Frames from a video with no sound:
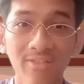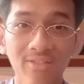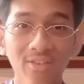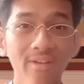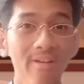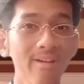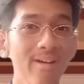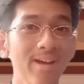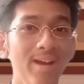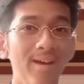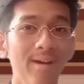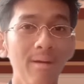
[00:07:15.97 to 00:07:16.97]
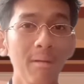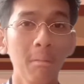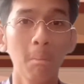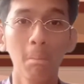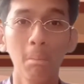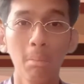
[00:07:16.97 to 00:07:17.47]
Besides that, it is
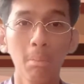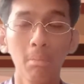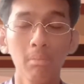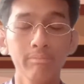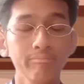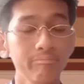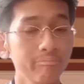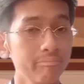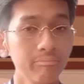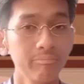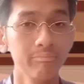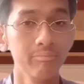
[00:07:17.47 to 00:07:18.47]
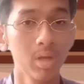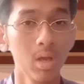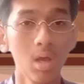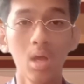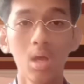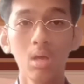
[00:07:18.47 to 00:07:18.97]
kinda amazing that if I have
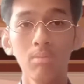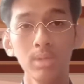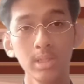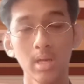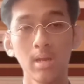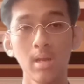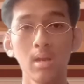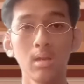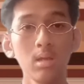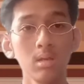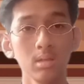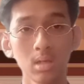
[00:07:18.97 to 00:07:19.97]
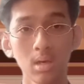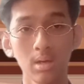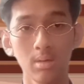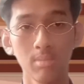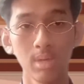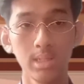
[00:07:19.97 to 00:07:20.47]
business trip or any
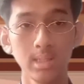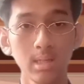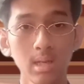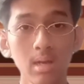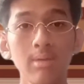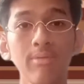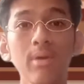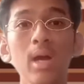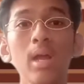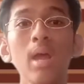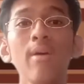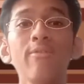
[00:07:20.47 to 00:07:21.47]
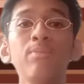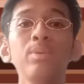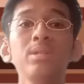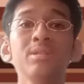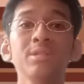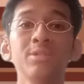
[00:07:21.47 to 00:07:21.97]
important affairs at another country,
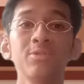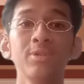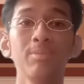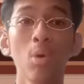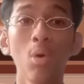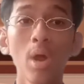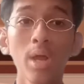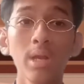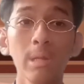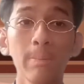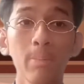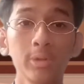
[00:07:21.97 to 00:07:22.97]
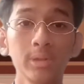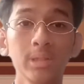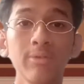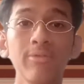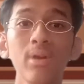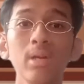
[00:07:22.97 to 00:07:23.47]
for example
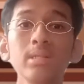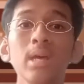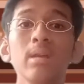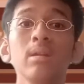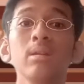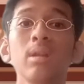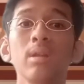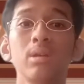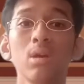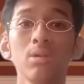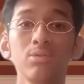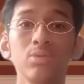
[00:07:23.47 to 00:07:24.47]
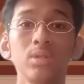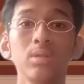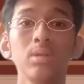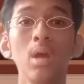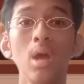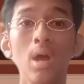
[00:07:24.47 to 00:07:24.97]
Singapore or Japan,
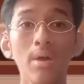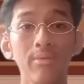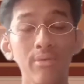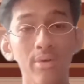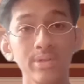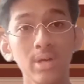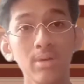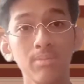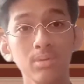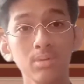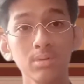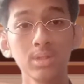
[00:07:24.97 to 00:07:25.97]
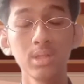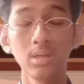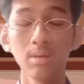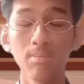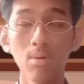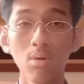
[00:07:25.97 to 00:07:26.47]
I have my own
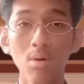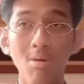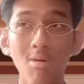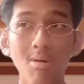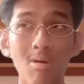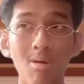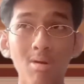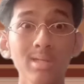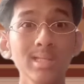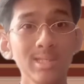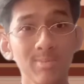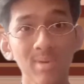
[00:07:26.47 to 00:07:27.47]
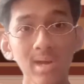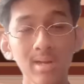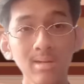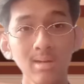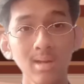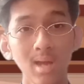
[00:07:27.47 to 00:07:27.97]
personal air transportation
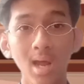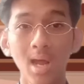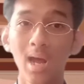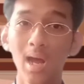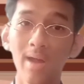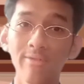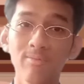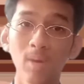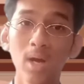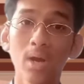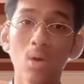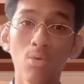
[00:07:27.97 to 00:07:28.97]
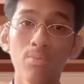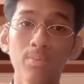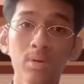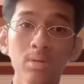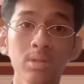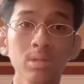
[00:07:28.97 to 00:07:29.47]
such as plane, and it is
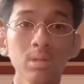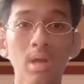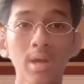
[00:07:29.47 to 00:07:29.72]
optional,